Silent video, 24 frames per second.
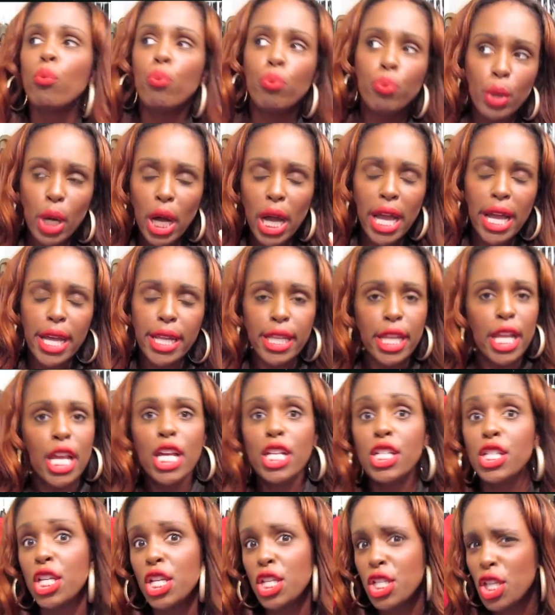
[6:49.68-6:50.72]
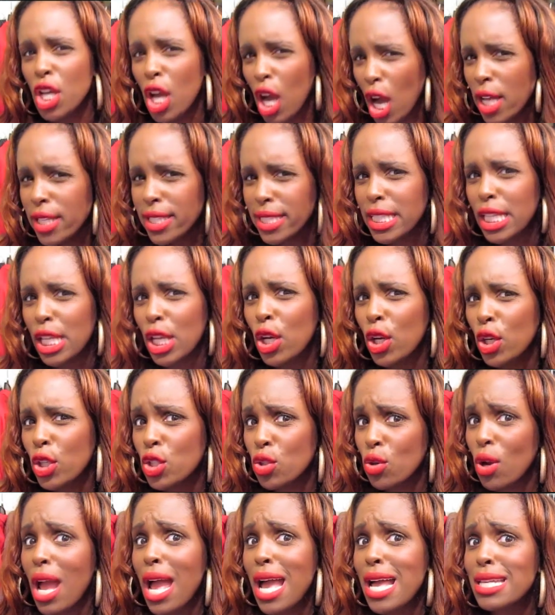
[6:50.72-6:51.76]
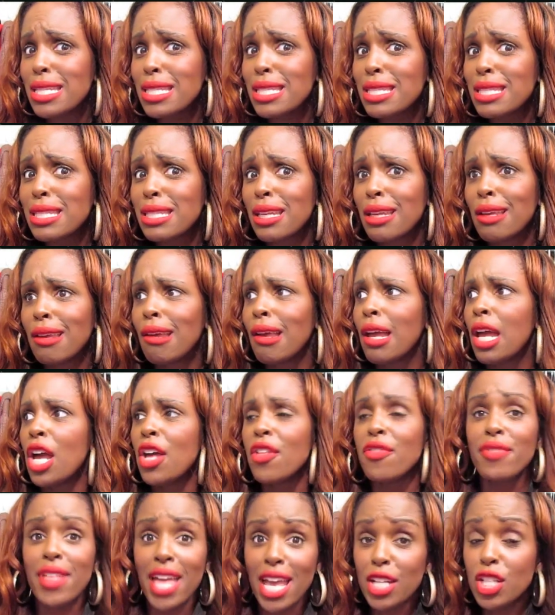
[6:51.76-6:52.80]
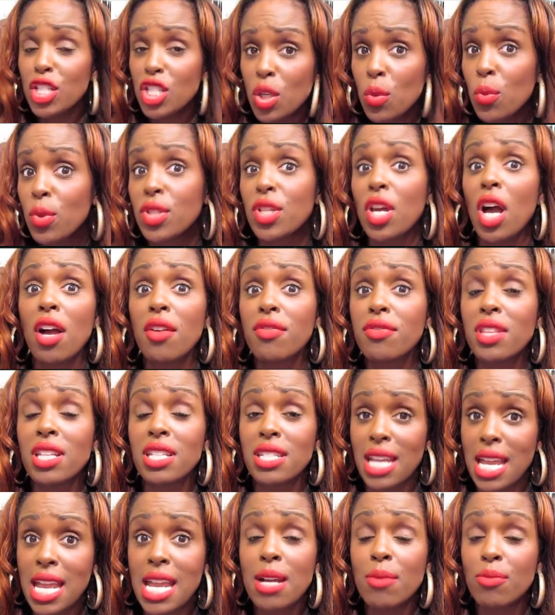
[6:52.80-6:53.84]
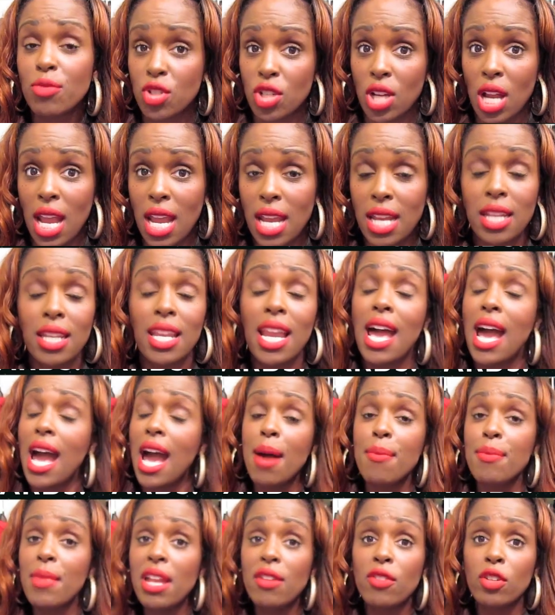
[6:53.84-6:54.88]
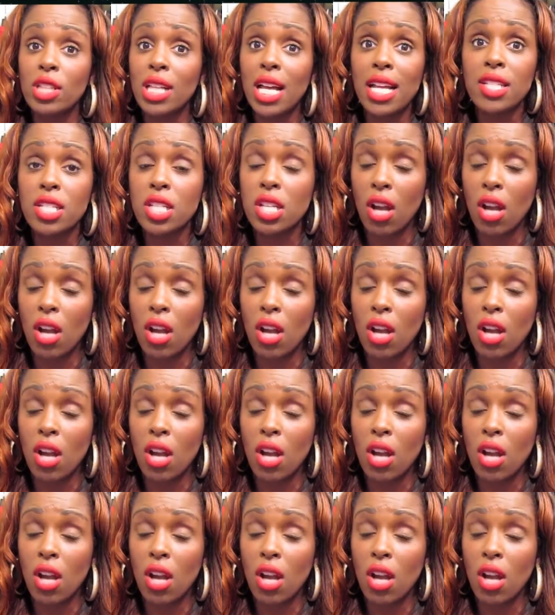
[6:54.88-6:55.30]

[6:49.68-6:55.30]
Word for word: But did y'all see her dress? That shit was off the damn chain. Now I'm not gonna lie to